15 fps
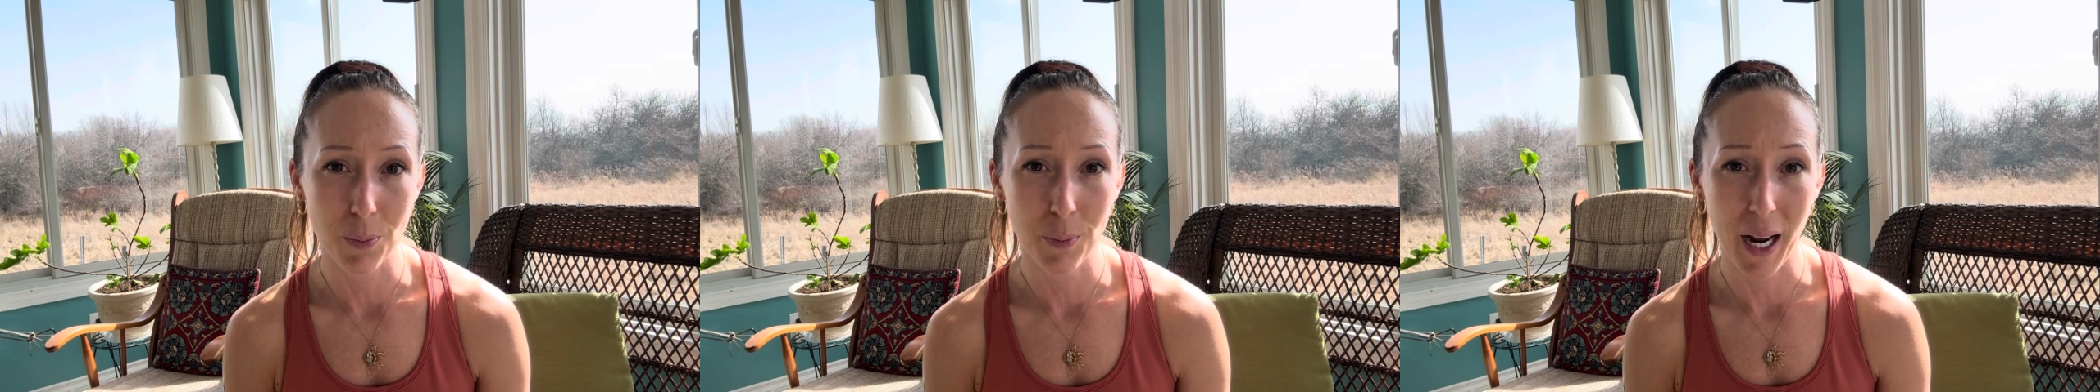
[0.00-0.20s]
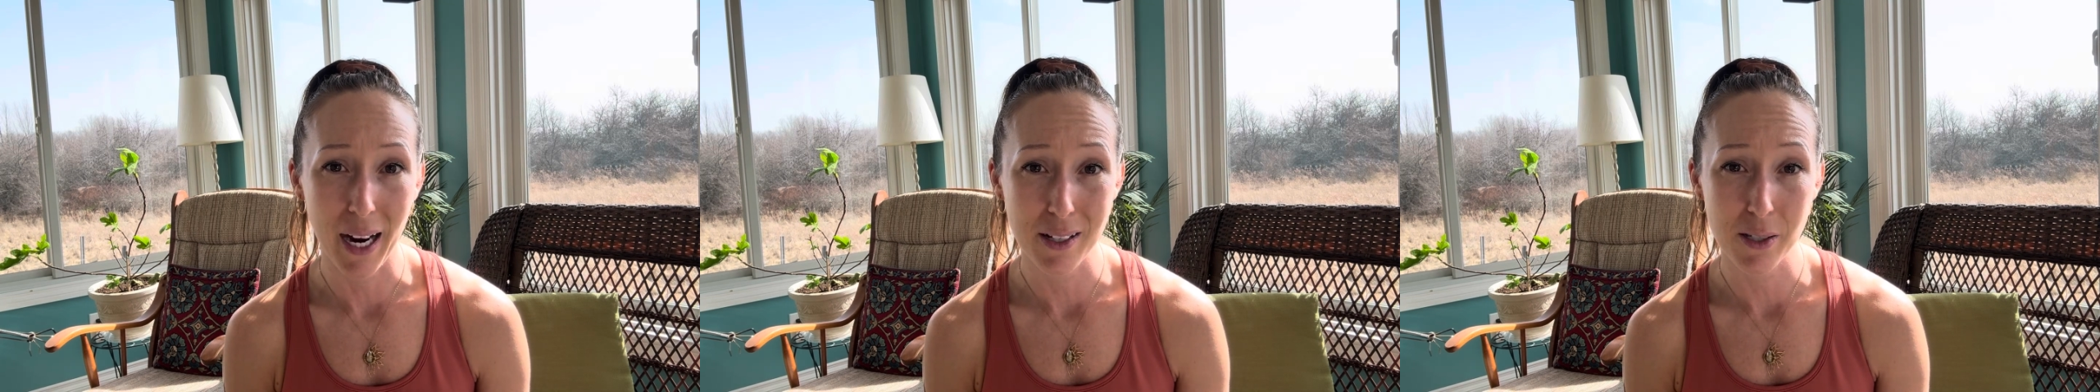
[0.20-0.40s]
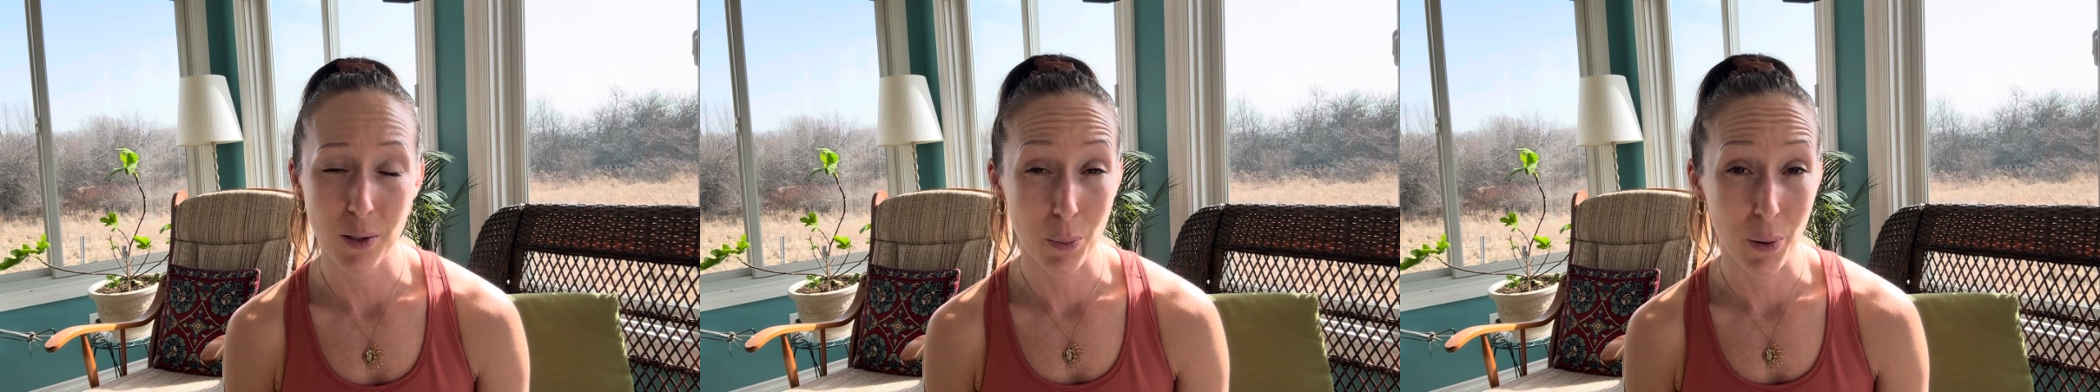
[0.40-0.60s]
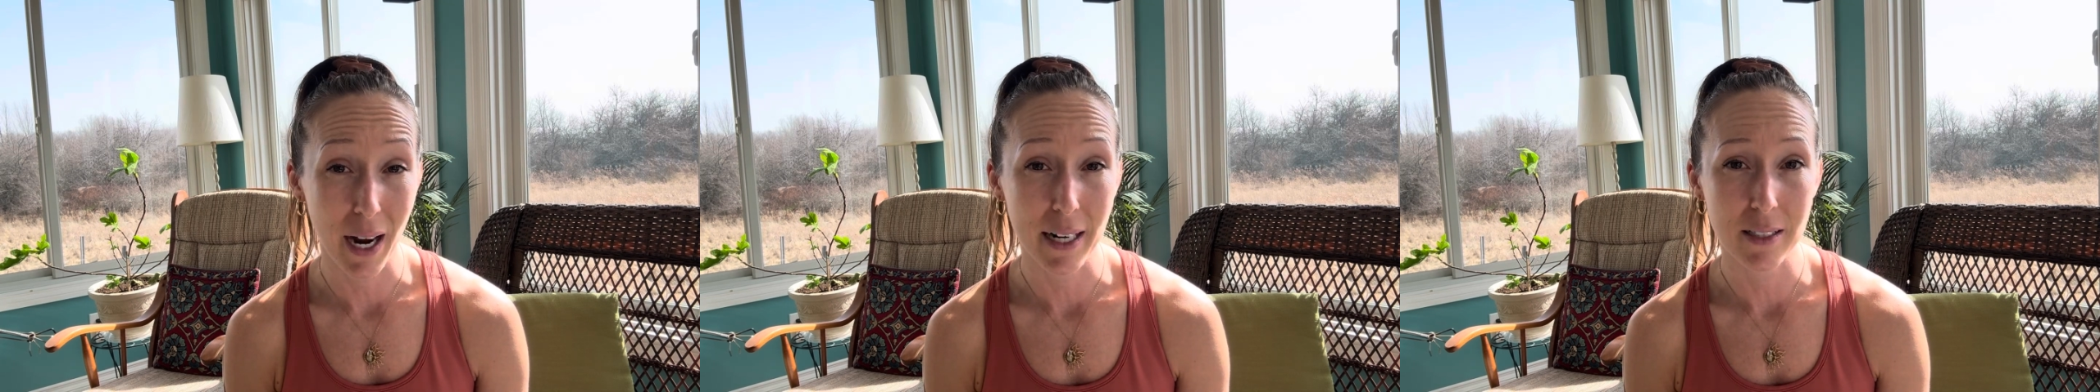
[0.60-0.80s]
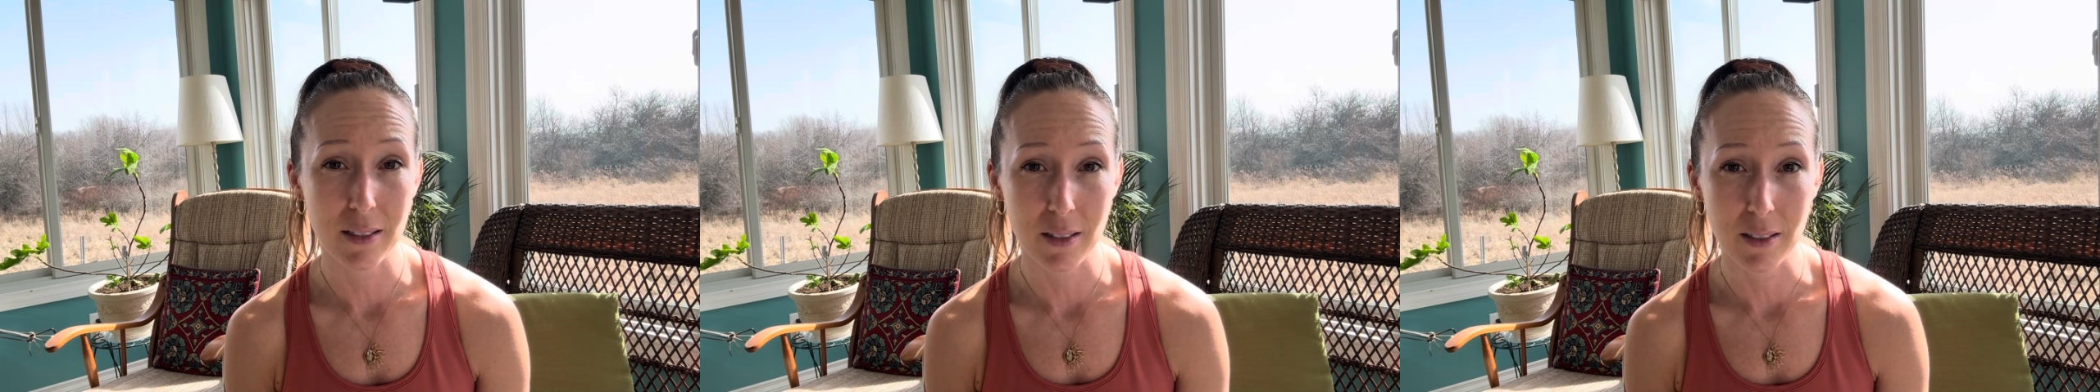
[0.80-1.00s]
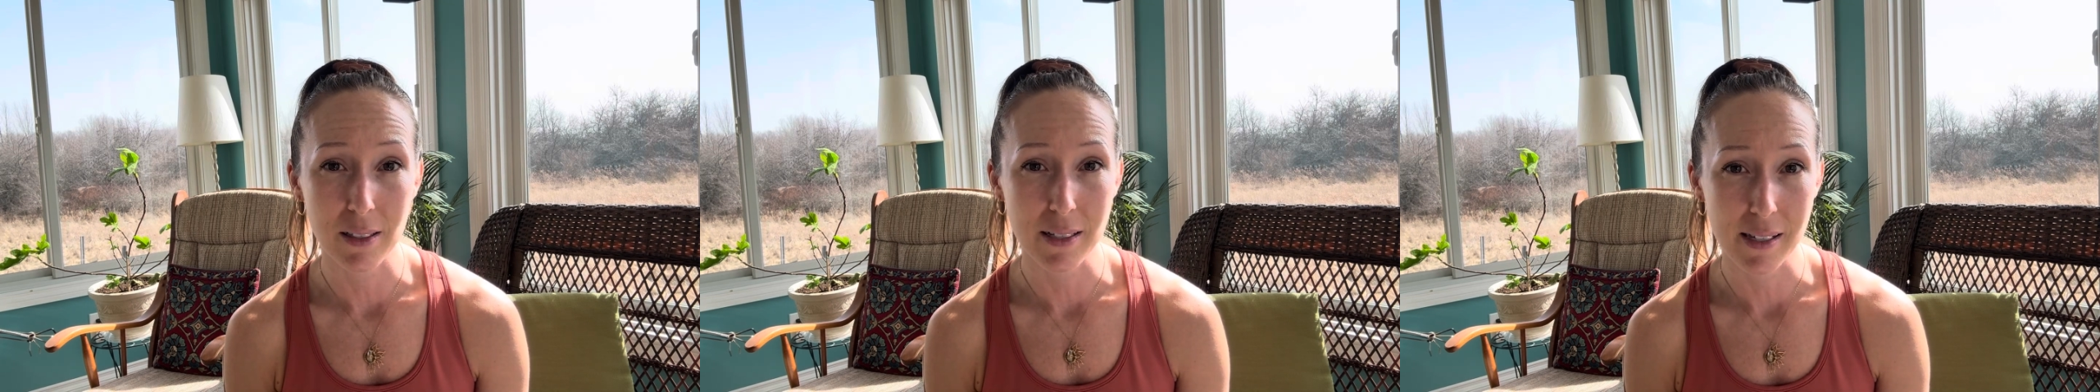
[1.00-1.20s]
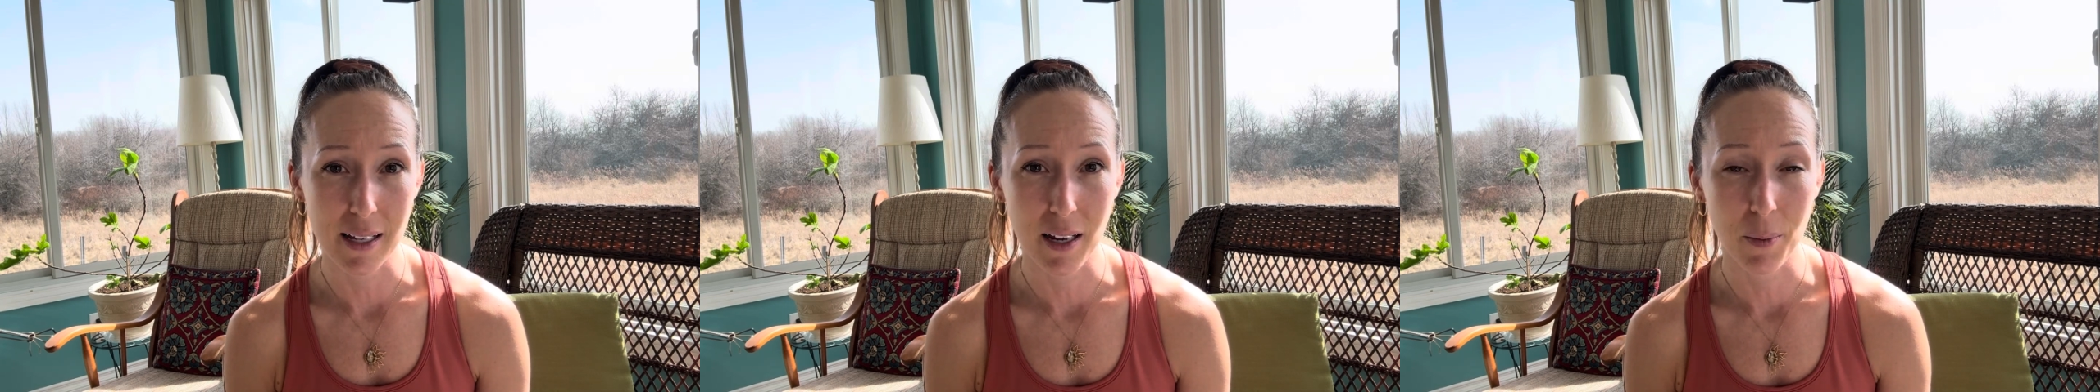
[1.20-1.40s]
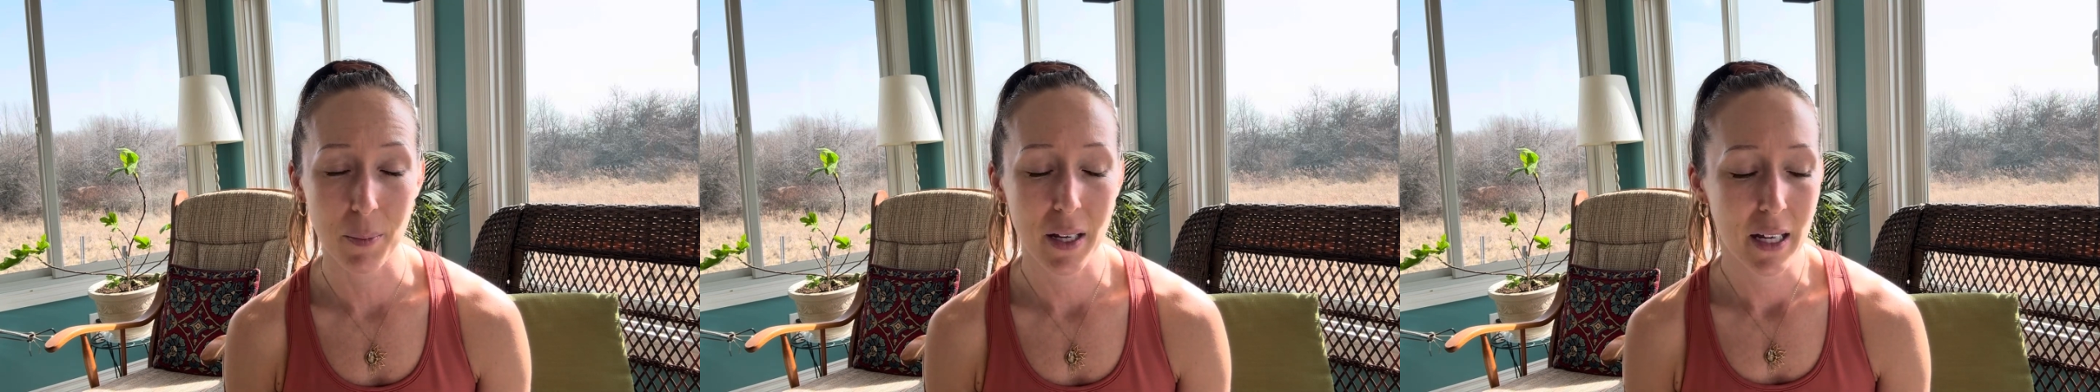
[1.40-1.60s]
pass their practical
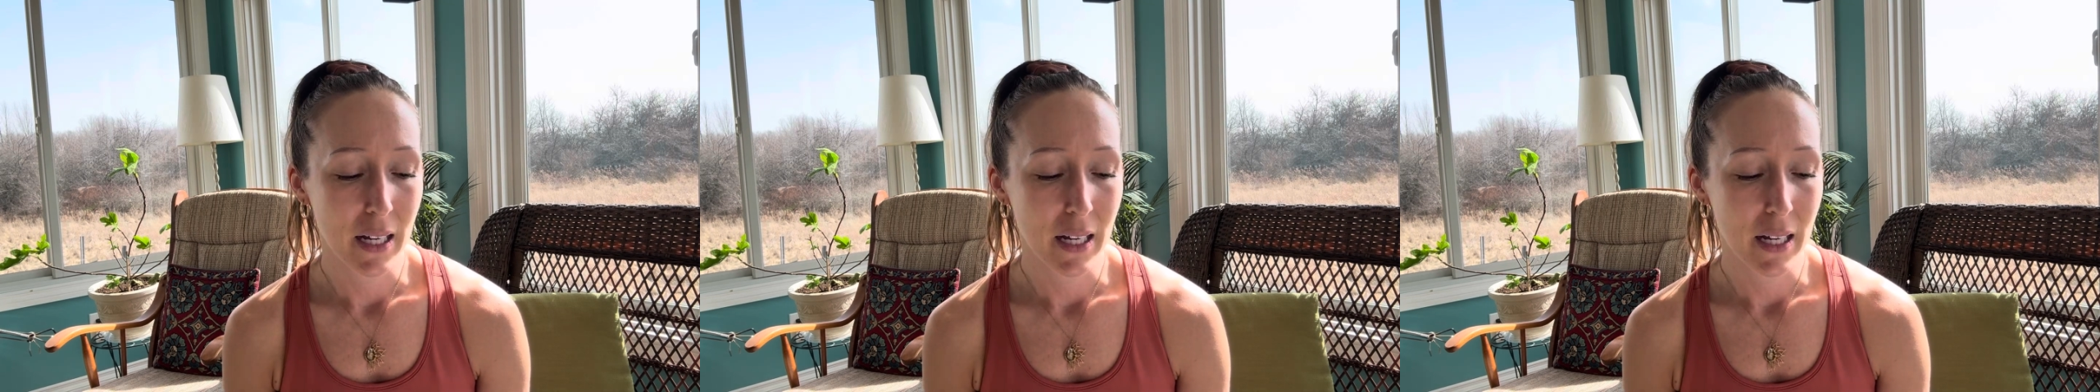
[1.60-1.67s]
exam.